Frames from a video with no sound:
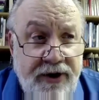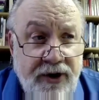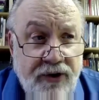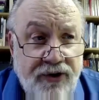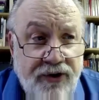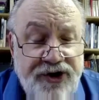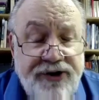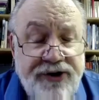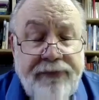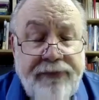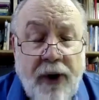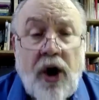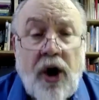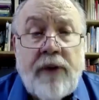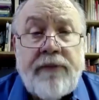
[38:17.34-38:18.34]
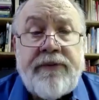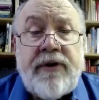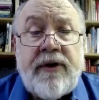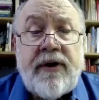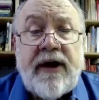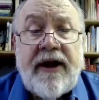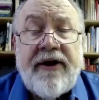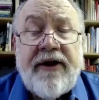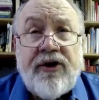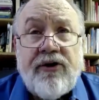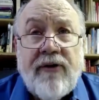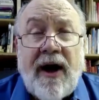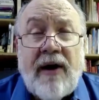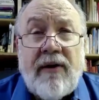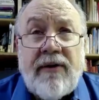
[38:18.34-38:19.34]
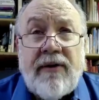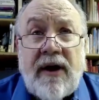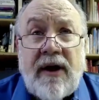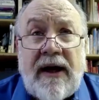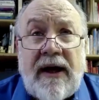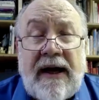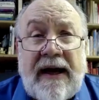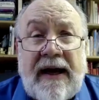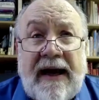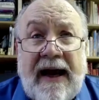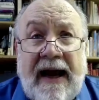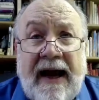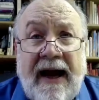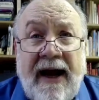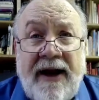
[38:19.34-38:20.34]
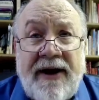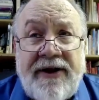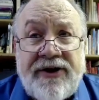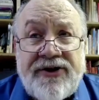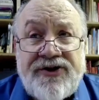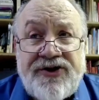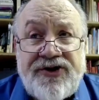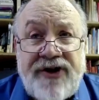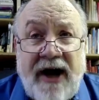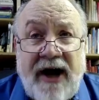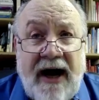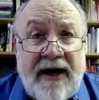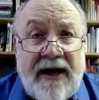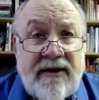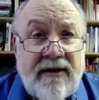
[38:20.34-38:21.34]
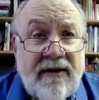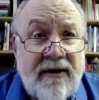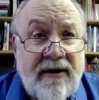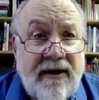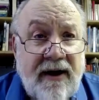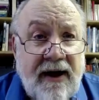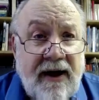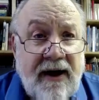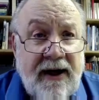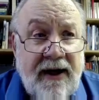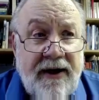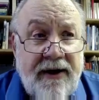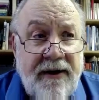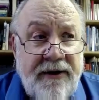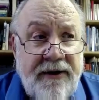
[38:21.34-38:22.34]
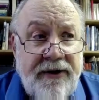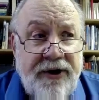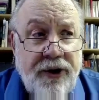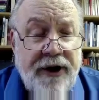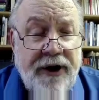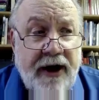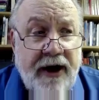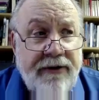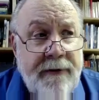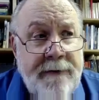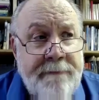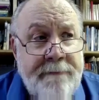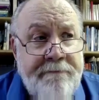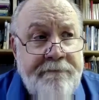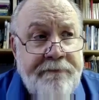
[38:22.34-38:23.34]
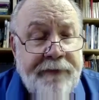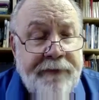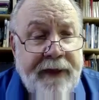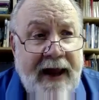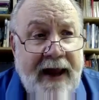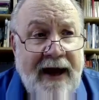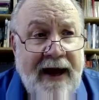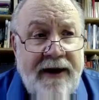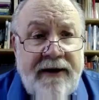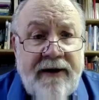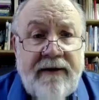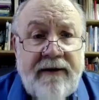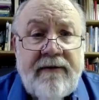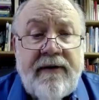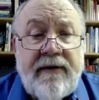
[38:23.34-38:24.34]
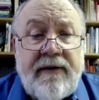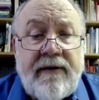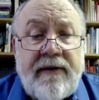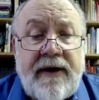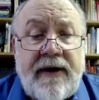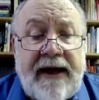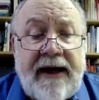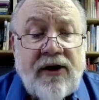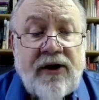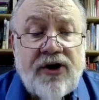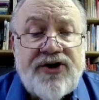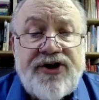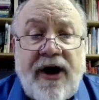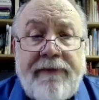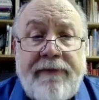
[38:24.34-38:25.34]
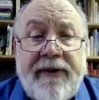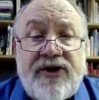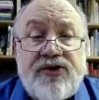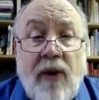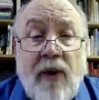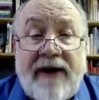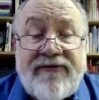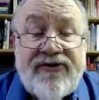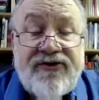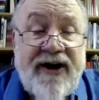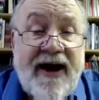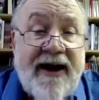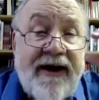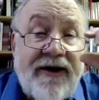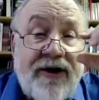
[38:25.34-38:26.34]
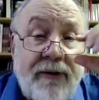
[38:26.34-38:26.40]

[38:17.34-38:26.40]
she's embalmed into the ground. And this is not near death. And he looks up and his wife's standing at the